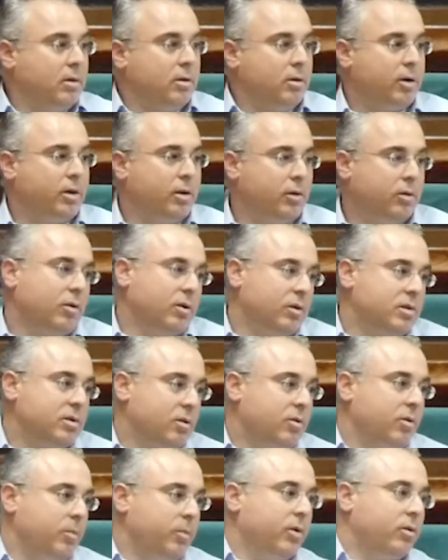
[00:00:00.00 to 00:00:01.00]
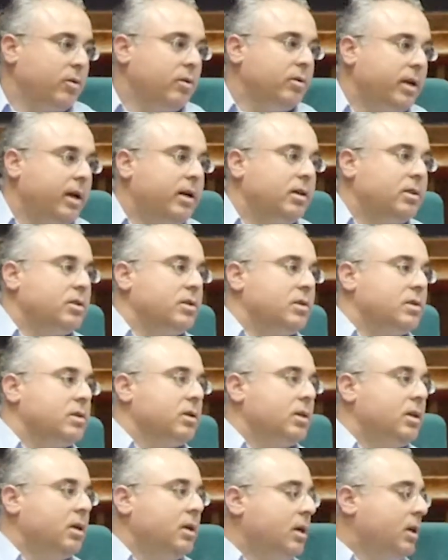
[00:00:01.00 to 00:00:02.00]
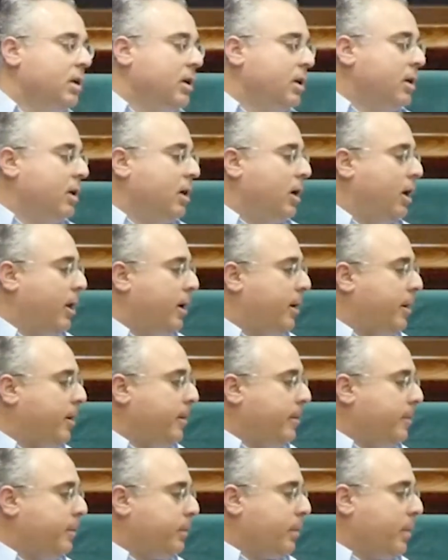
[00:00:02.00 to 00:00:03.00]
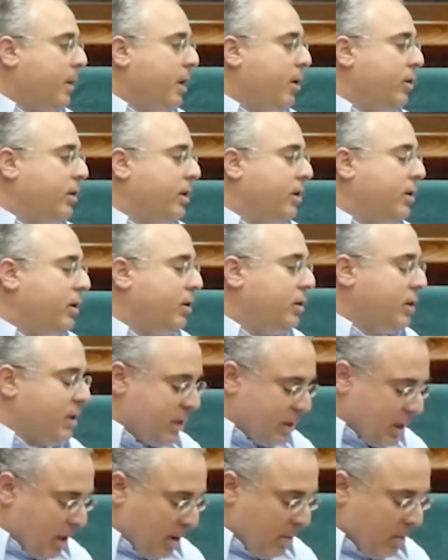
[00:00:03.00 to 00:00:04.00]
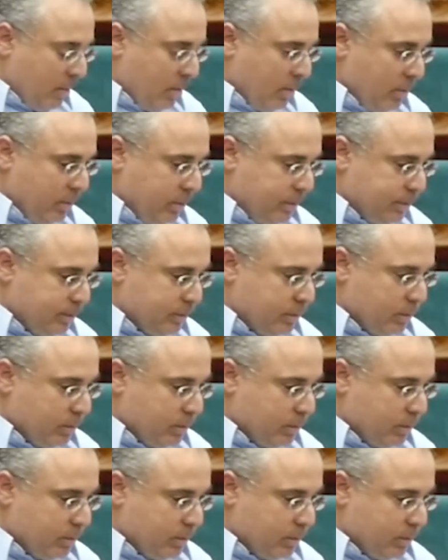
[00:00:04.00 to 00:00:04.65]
You're going to do also compute on the edges. There is some